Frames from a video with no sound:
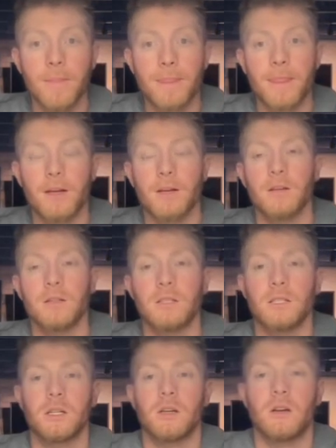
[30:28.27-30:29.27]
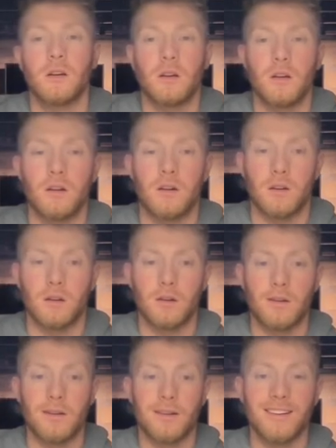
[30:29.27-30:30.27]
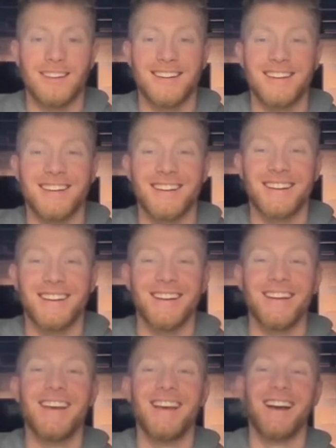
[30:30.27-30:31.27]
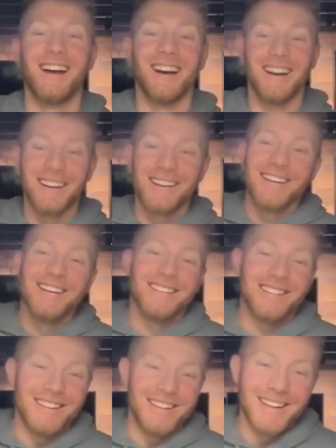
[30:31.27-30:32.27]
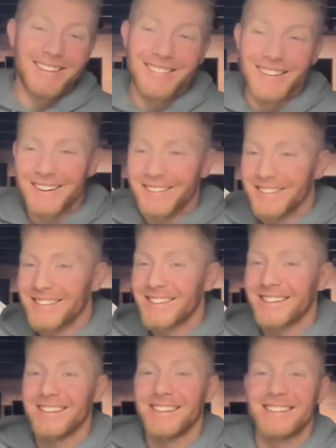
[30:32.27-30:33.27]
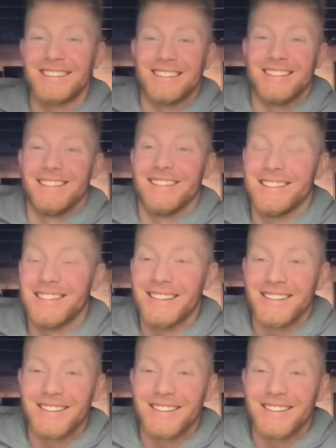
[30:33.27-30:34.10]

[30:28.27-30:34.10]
This person isn't speaking.